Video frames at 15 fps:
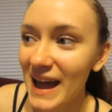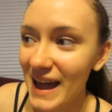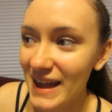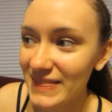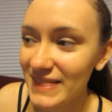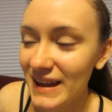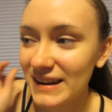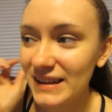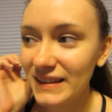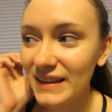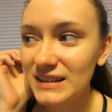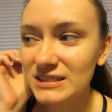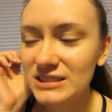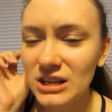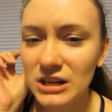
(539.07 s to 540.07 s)
and then it,
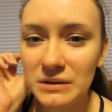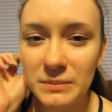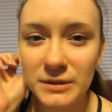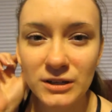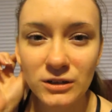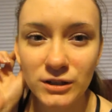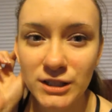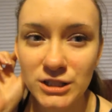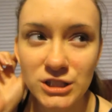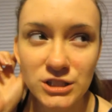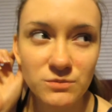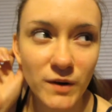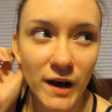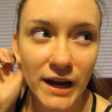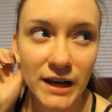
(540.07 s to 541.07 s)
like, started, but it only
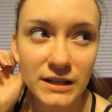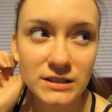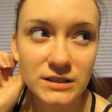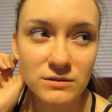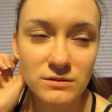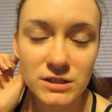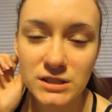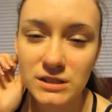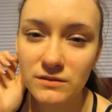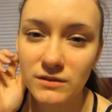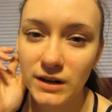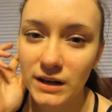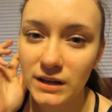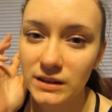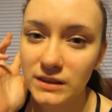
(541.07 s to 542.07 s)
just rained, there wasn't
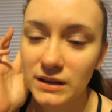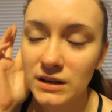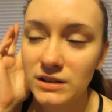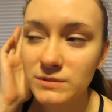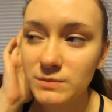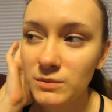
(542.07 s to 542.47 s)
even anything else,